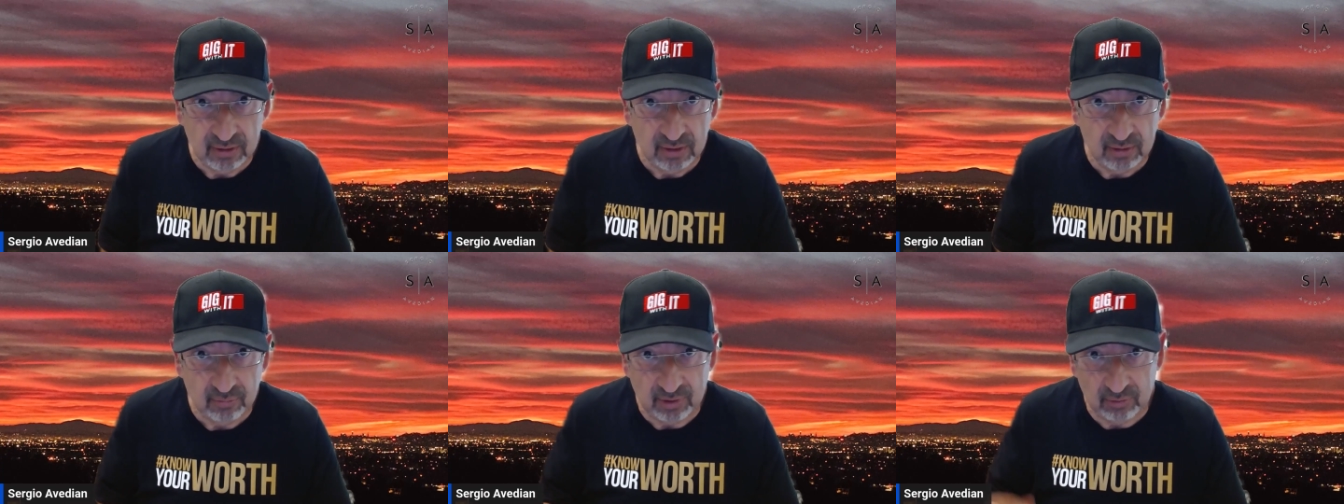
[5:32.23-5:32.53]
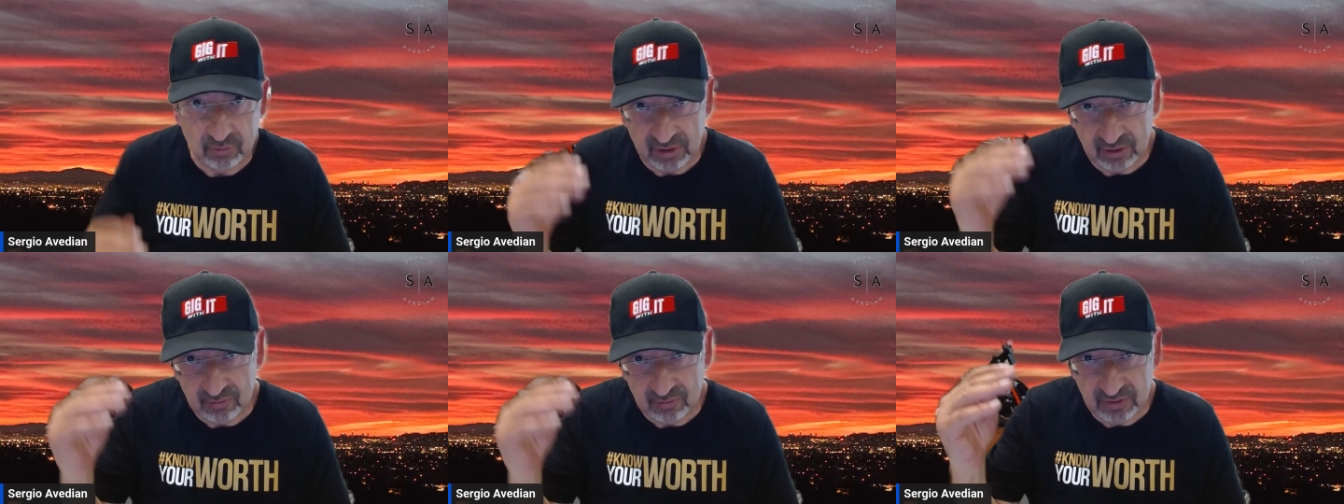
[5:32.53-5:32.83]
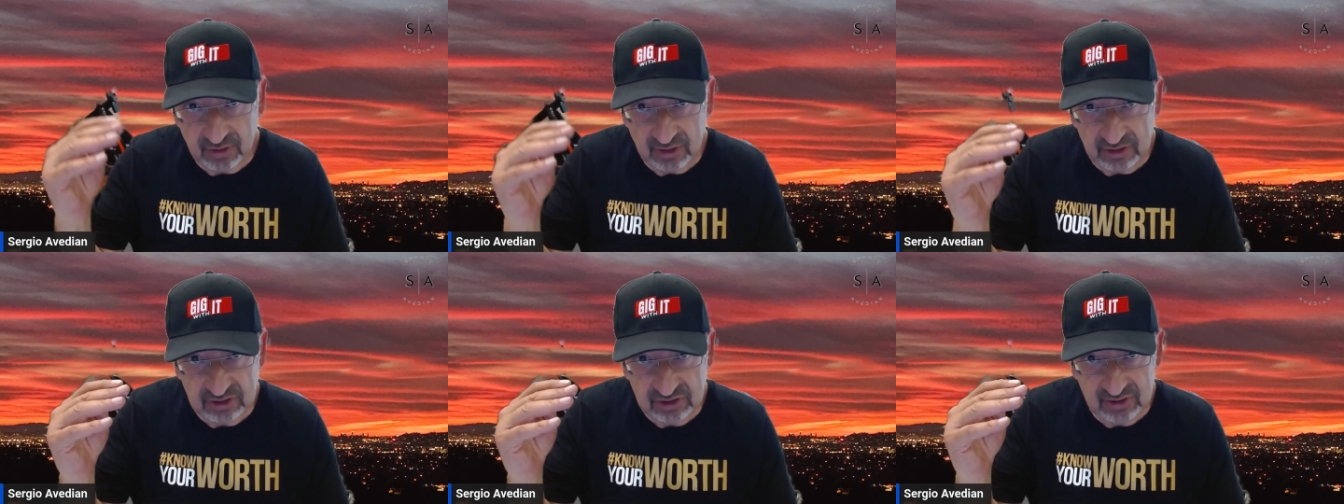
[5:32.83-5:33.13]
But when
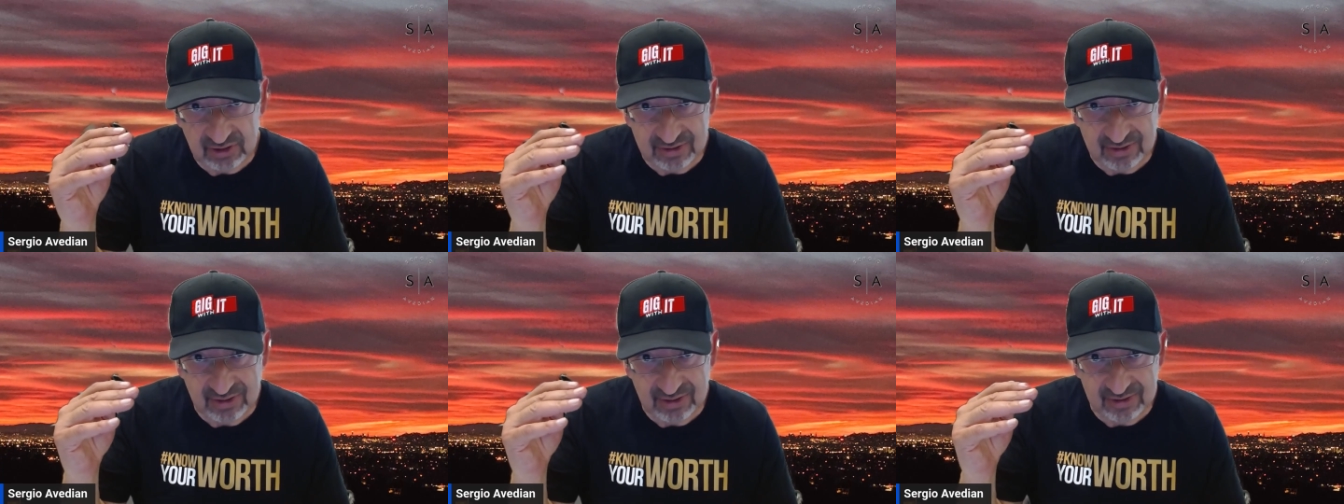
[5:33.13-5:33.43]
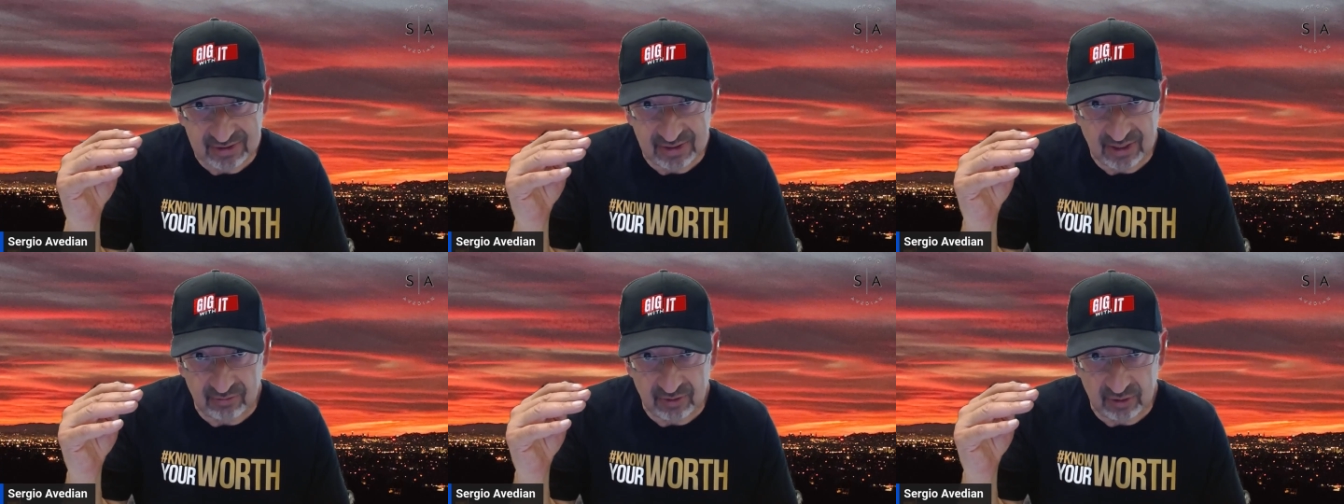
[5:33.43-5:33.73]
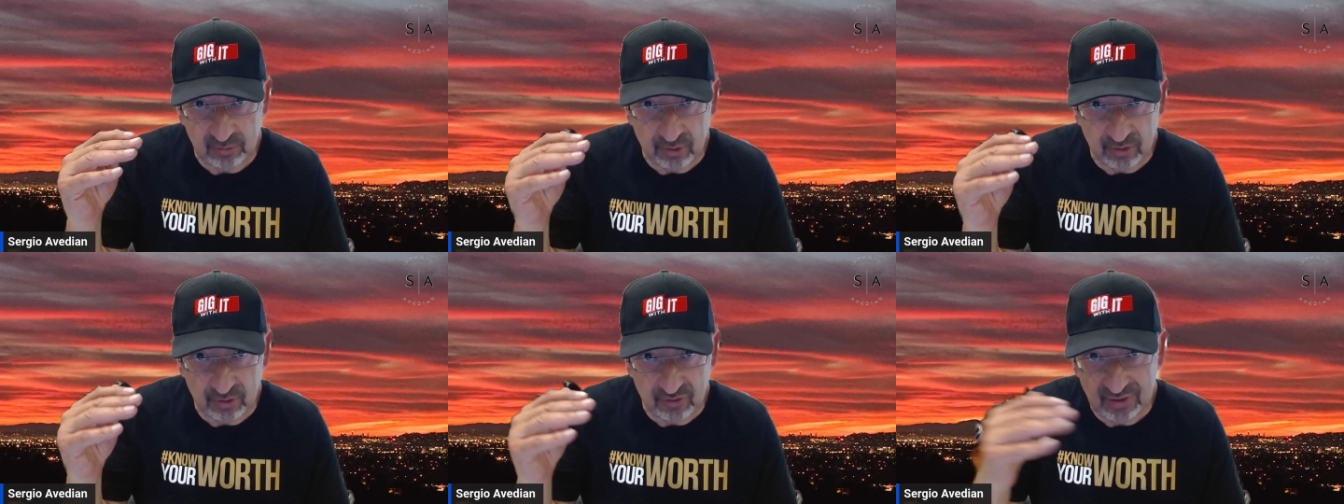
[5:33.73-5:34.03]
inflation is
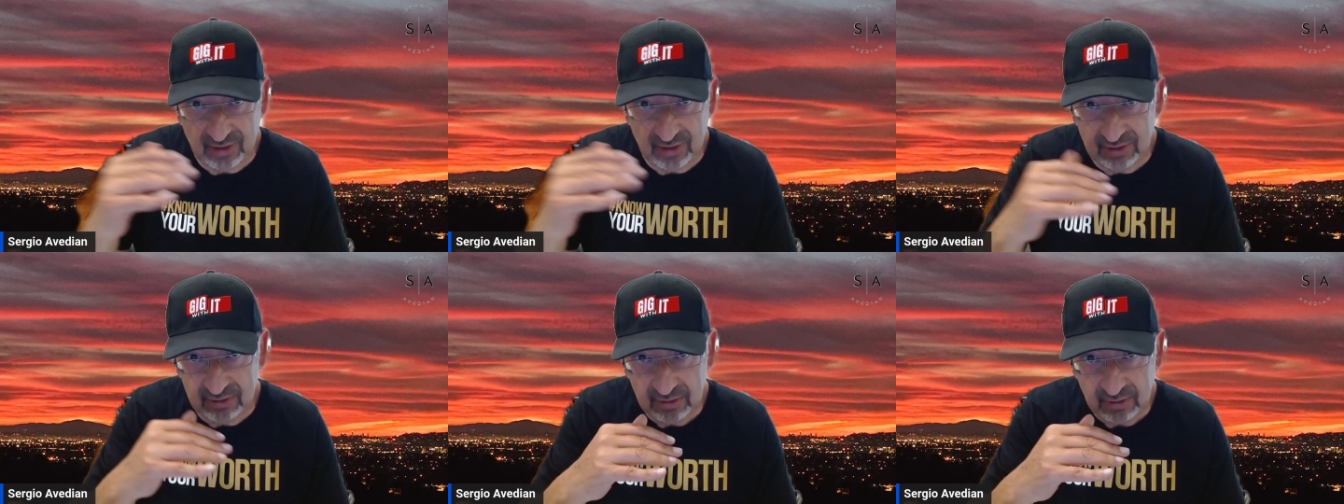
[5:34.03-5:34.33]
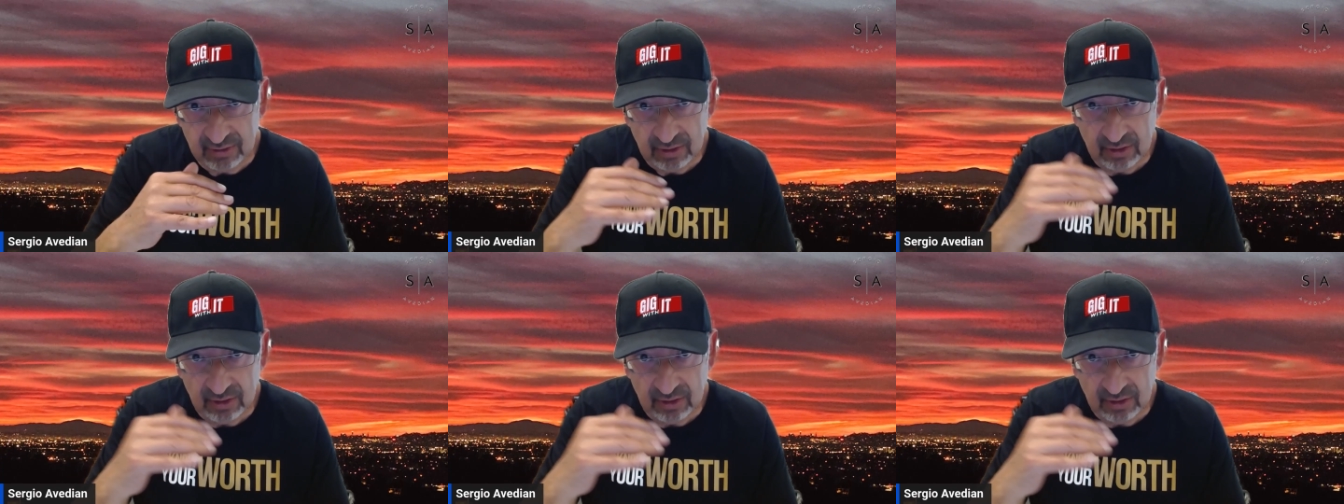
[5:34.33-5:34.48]
6-7%,